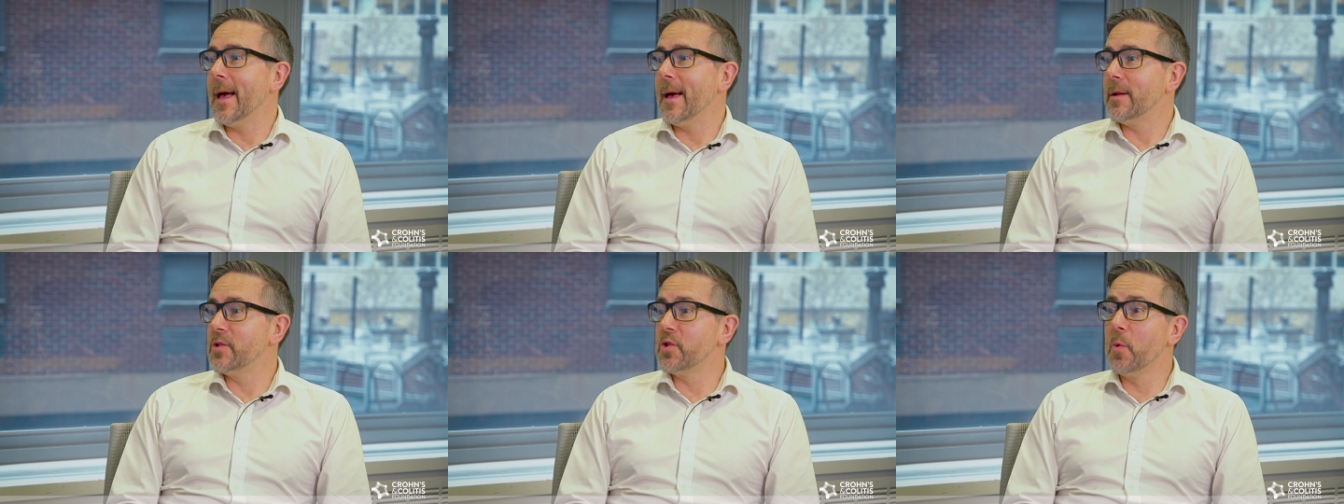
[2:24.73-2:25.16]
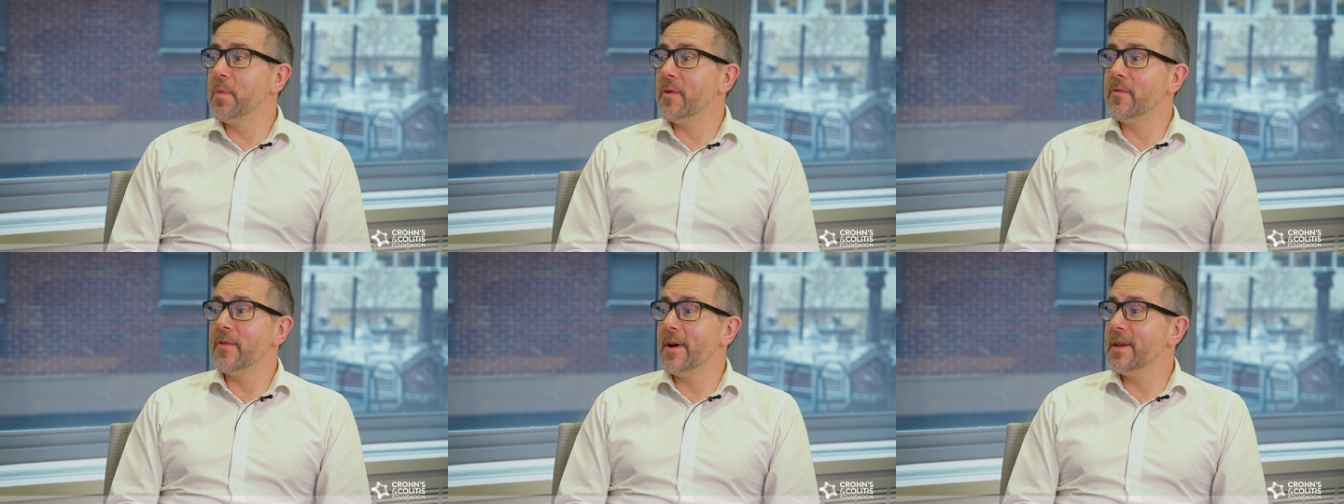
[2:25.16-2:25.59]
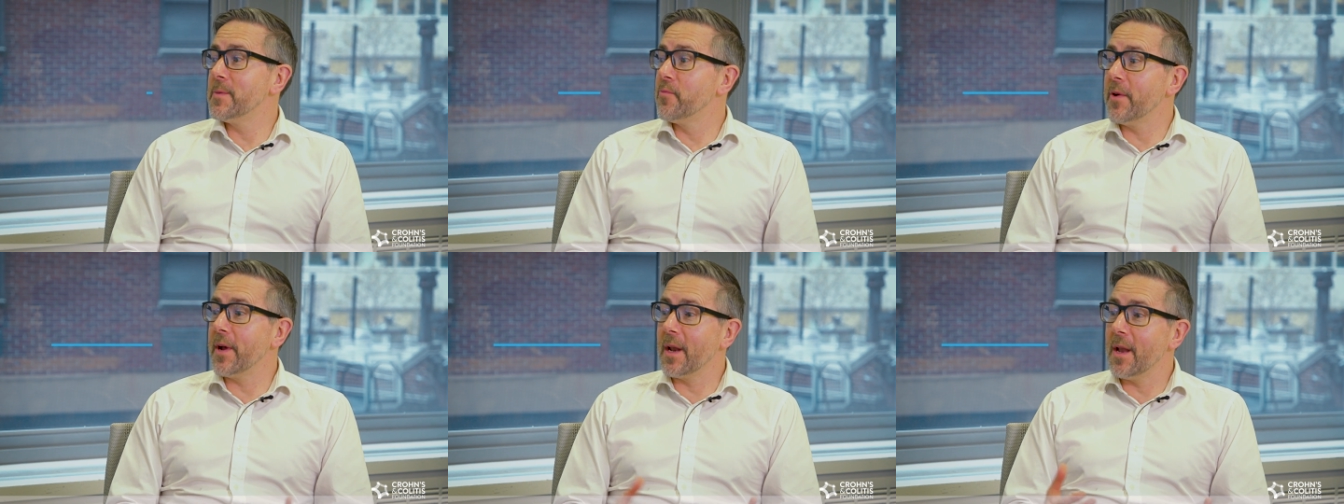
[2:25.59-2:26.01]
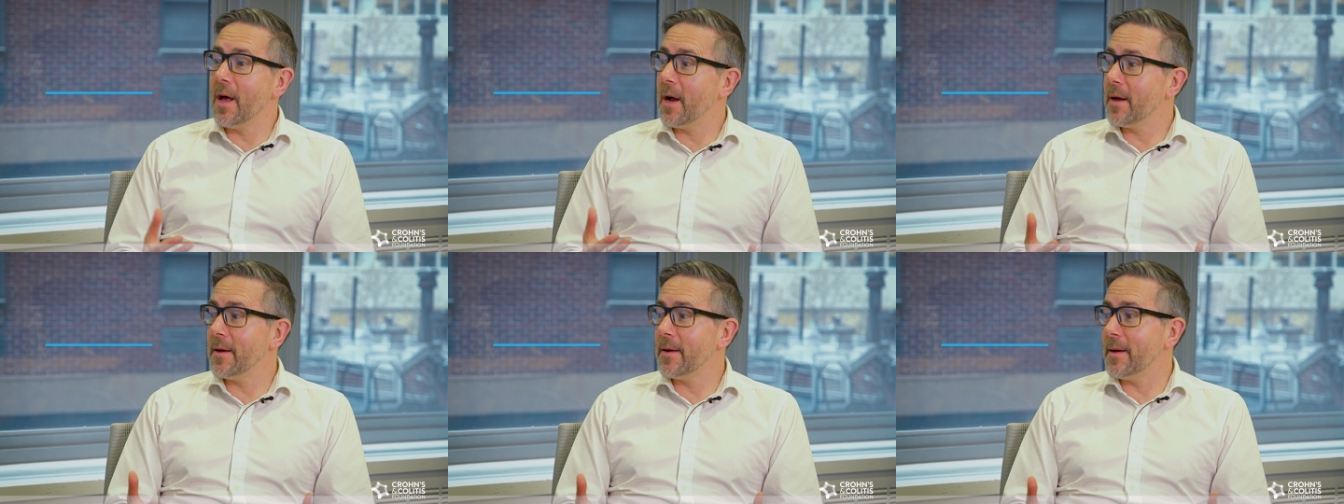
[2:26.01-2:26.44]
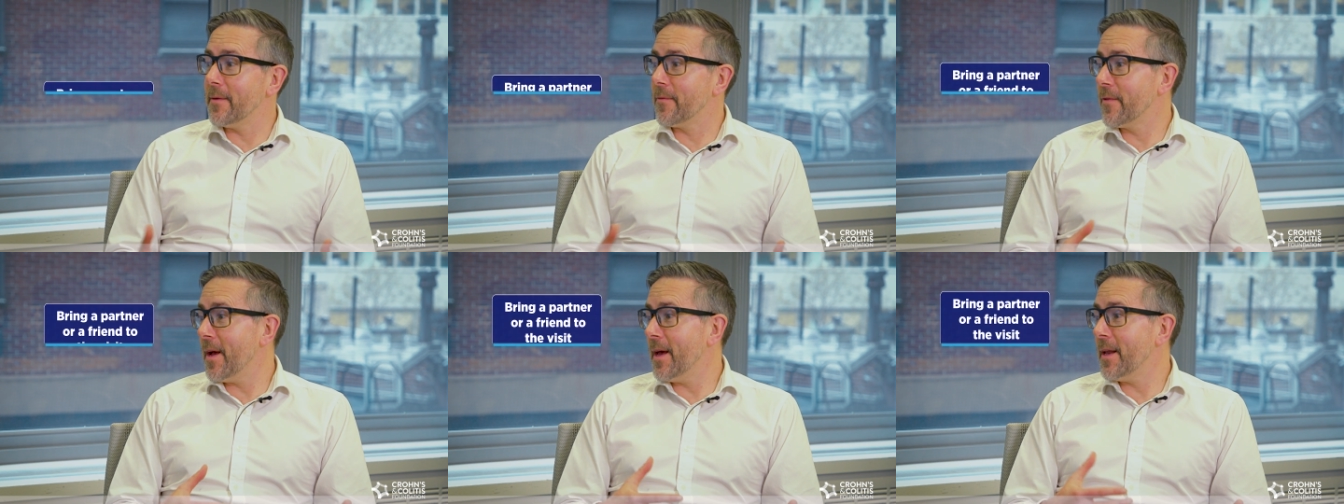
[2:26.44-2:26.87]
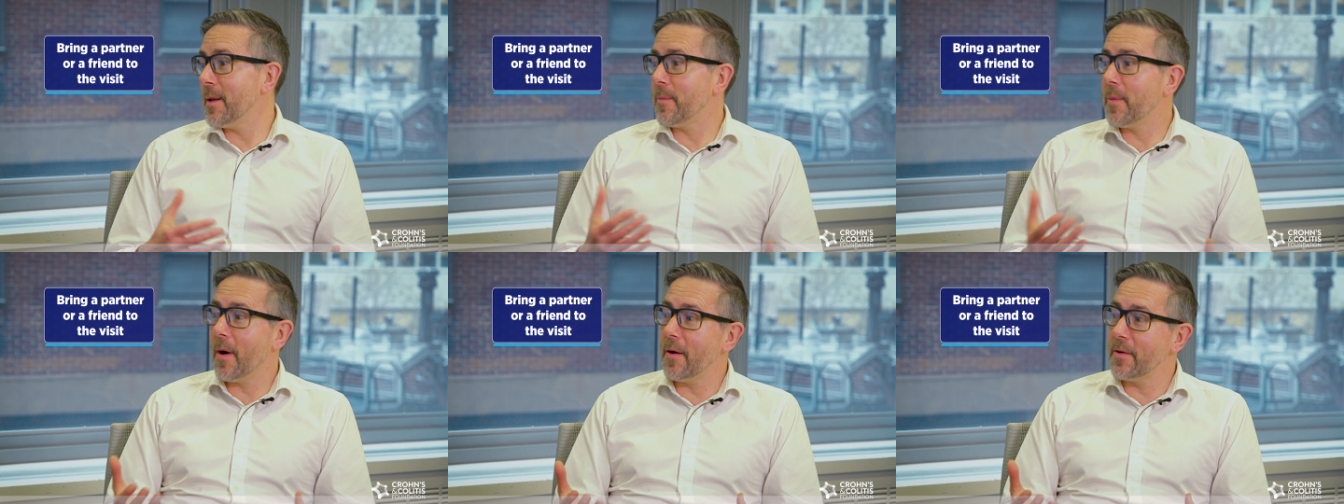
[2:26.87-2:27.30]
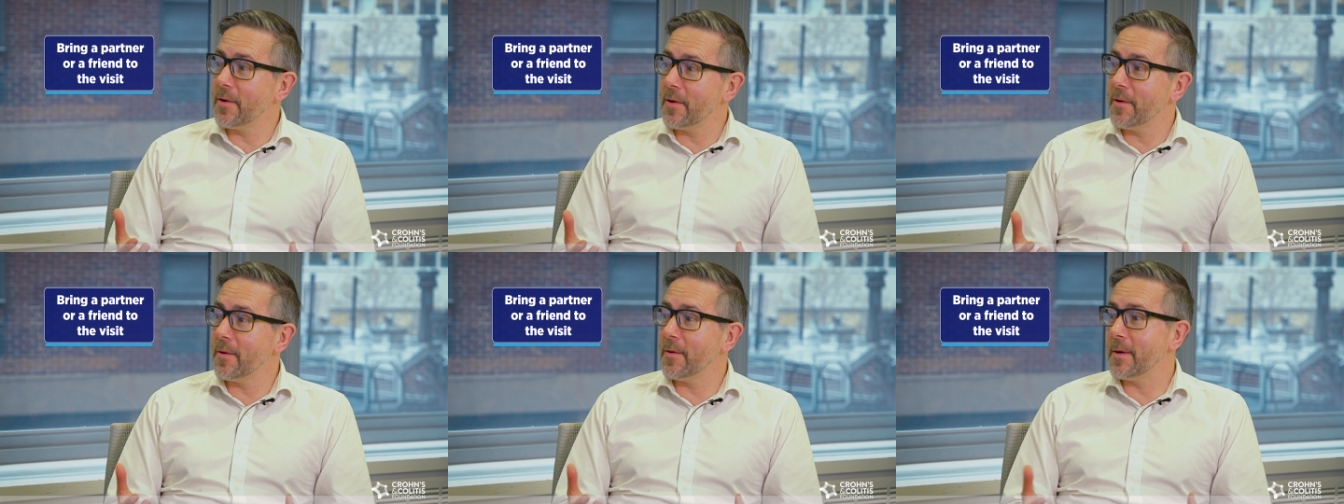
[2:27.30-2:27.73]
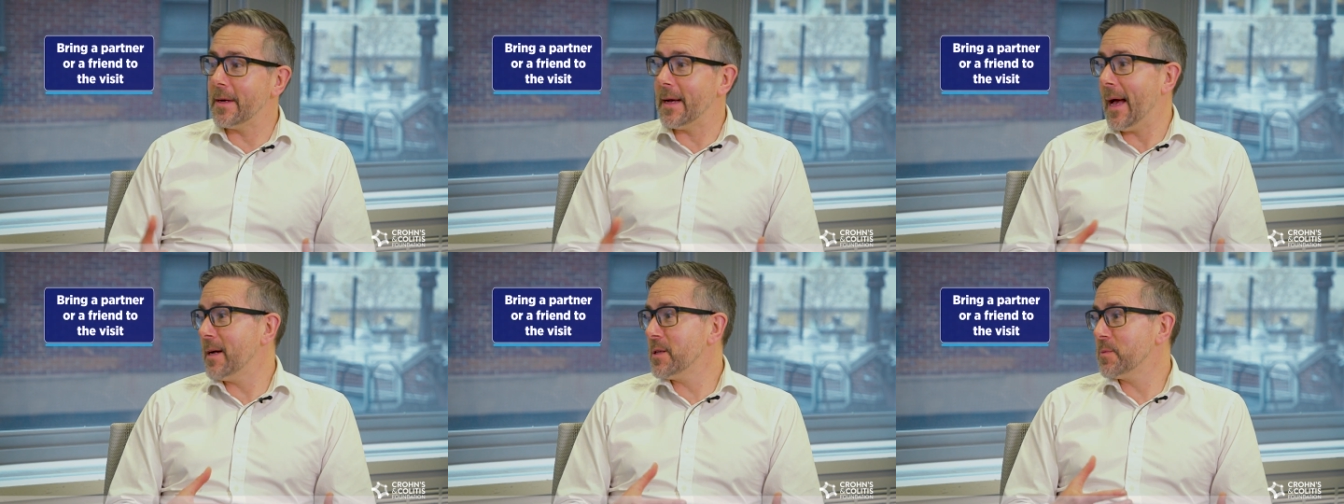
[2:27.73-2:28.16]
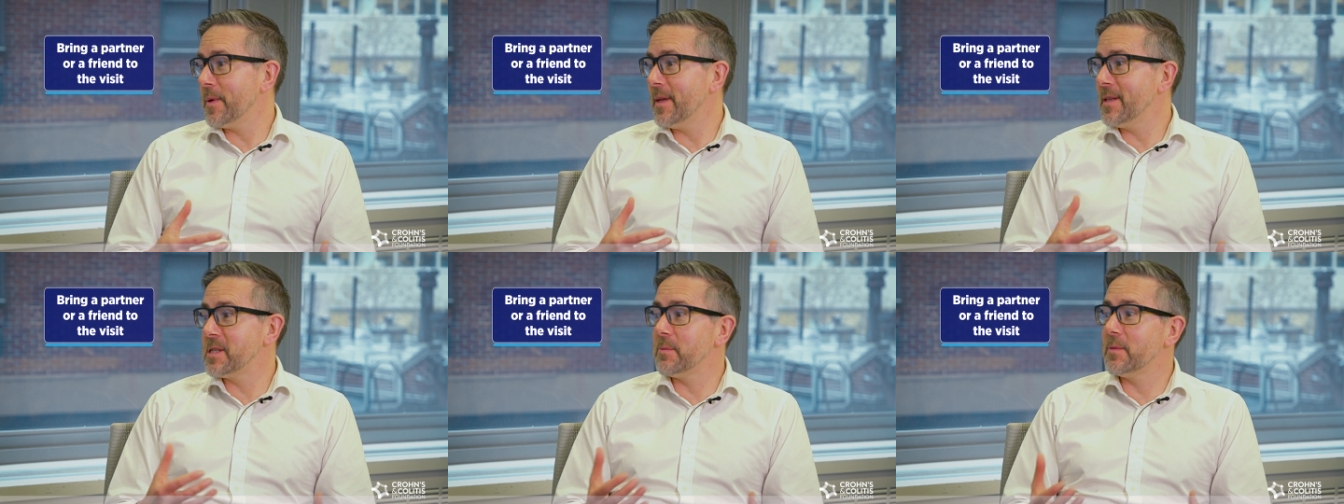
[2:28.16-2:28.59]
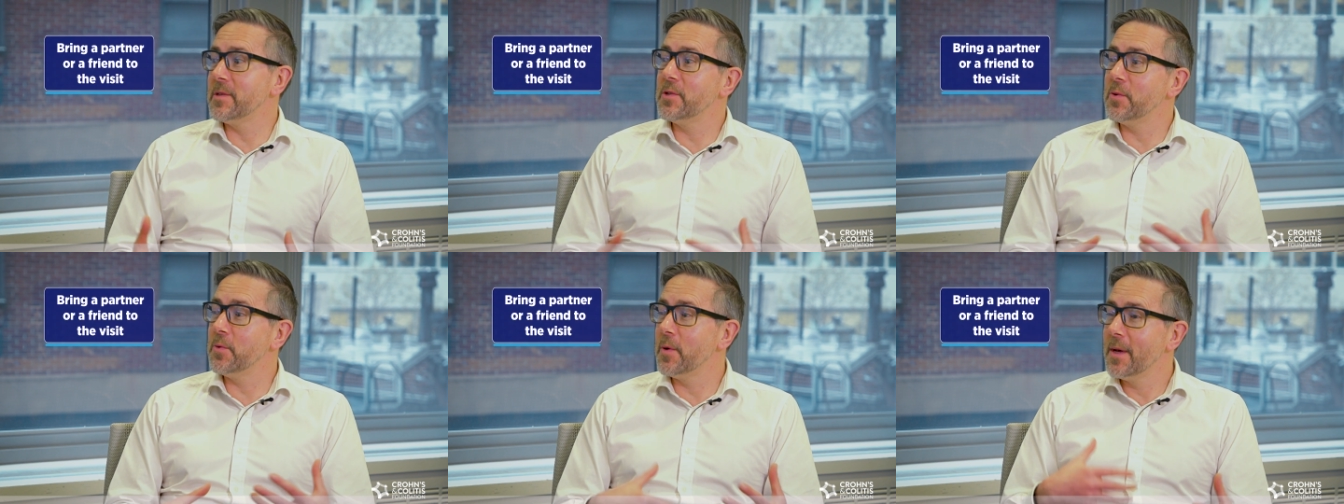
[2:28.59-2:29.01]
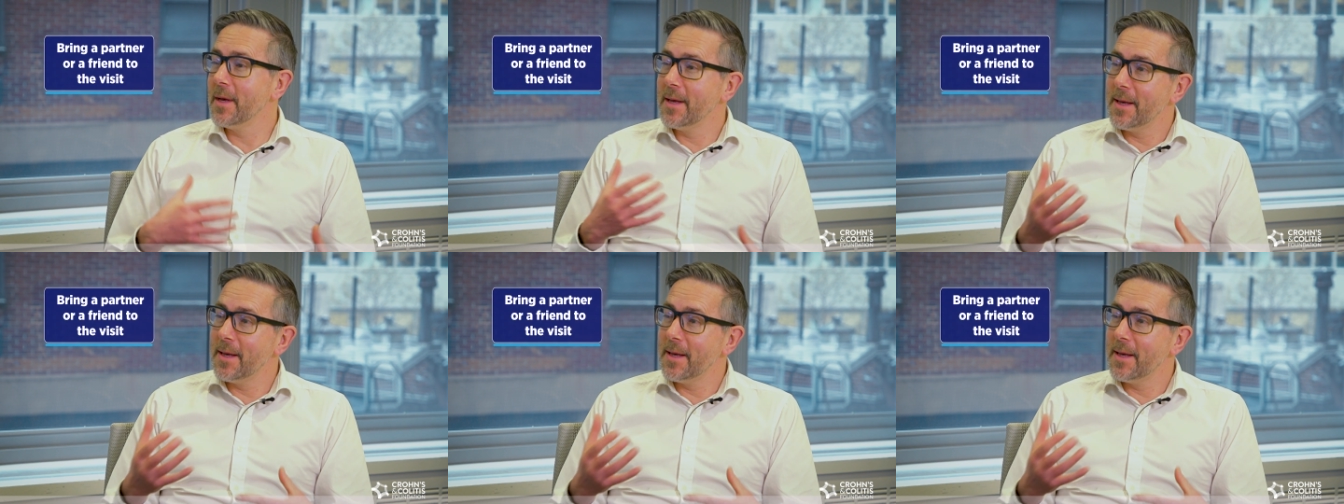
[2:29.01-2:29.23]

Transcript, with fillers: Uh, don't be afraid to bring along a, a, friend, a partner, a housemate, someone to